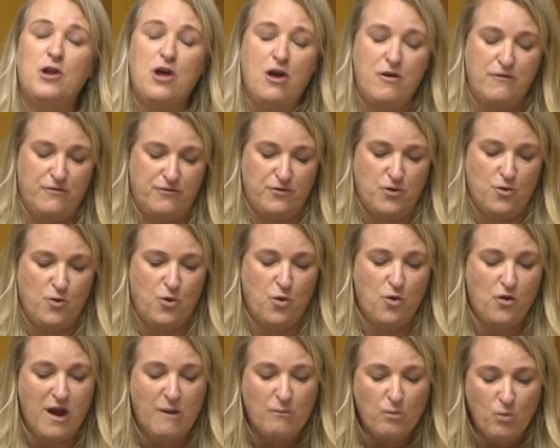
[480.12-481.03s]
of
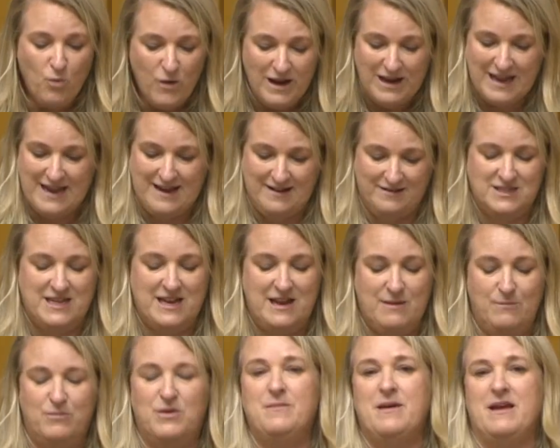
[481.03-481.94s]
or unwilling to
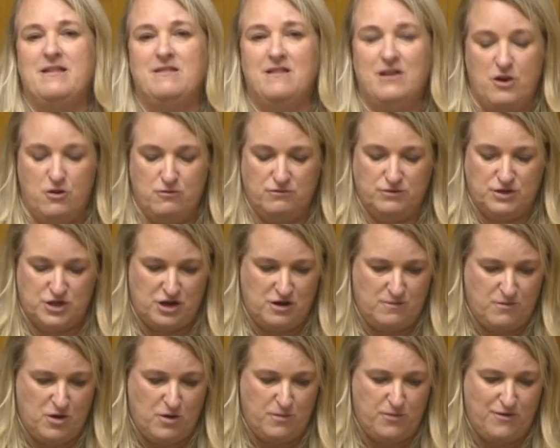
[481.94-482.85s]
implement the
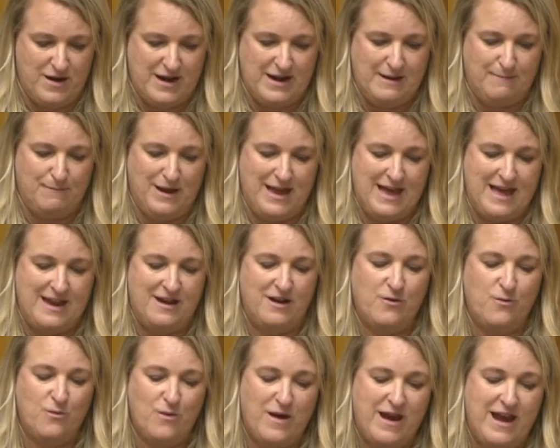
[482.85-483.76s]
long-term operating plan in
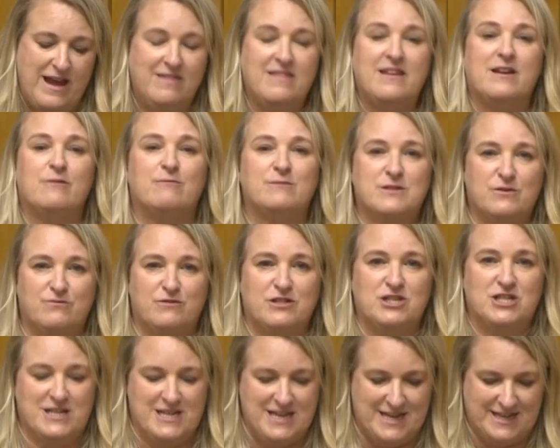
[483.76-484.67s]
a way that it was
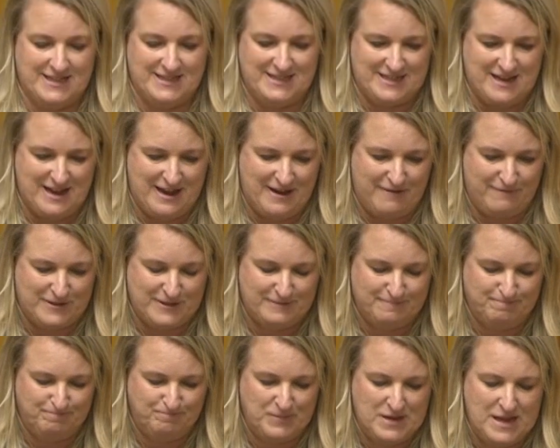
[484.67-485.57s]
originally conceived.
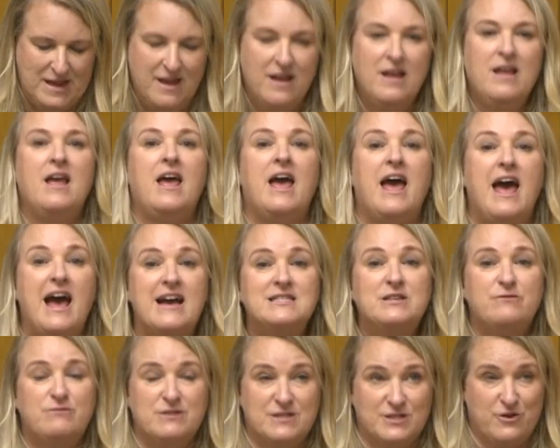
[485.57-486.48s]
As
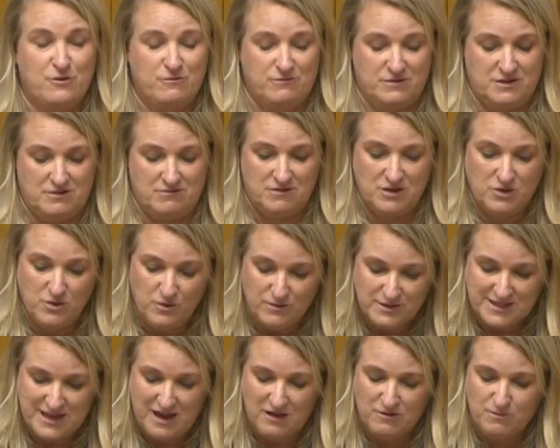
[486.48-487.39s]
a result, the
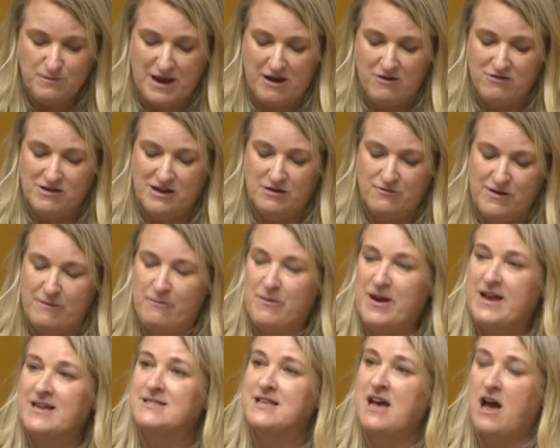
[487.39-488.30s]
north-south parallel
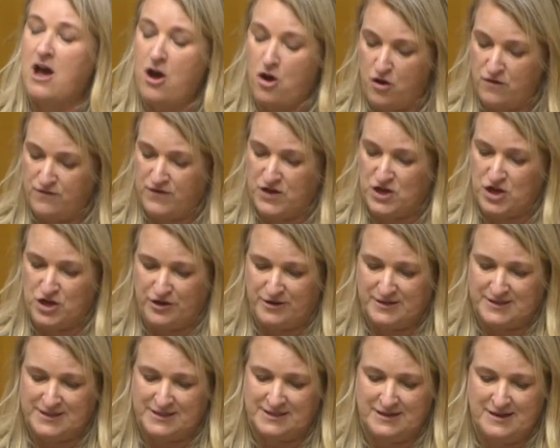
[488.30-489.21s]
runways are
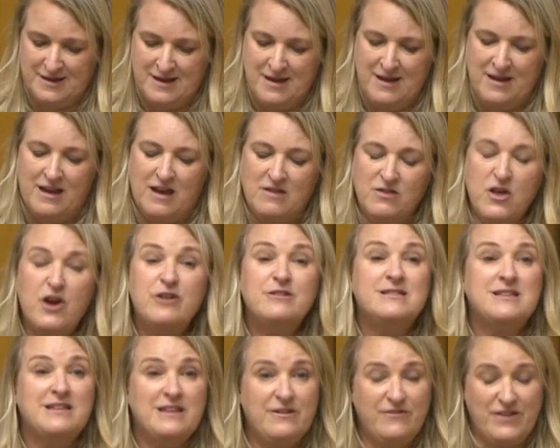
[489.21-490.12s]
overused, and
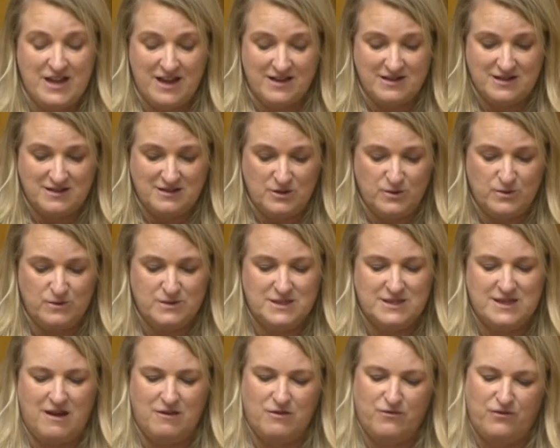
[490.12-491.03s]
those living under the
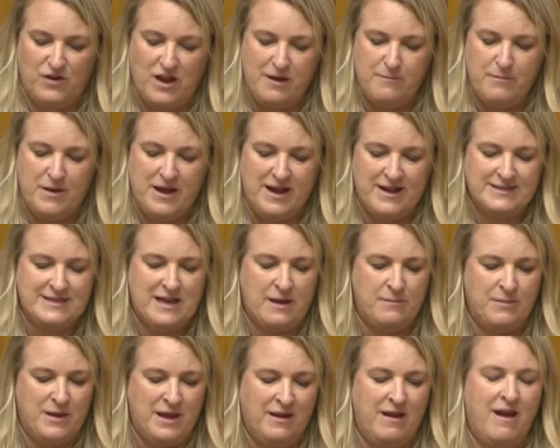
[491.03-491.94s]
north-south flight paths are
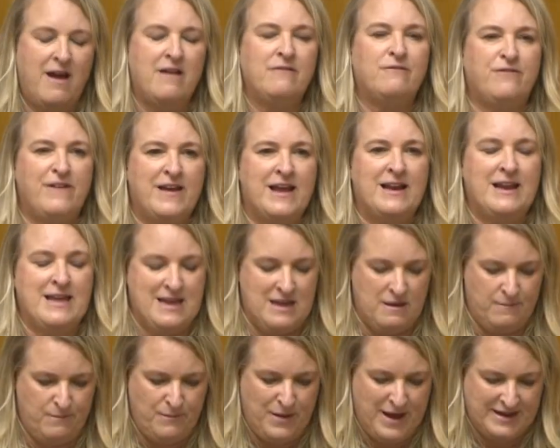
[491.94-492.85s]
being unfairly
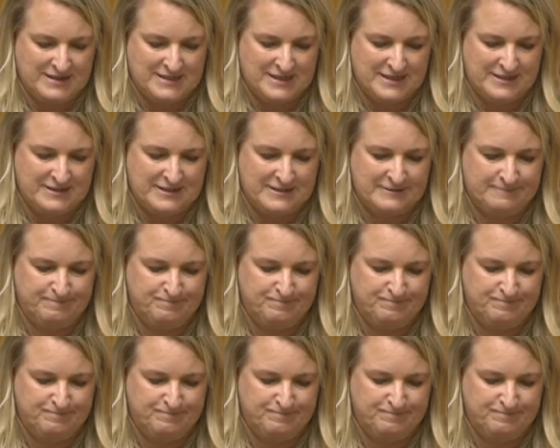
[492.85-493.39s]
impacted.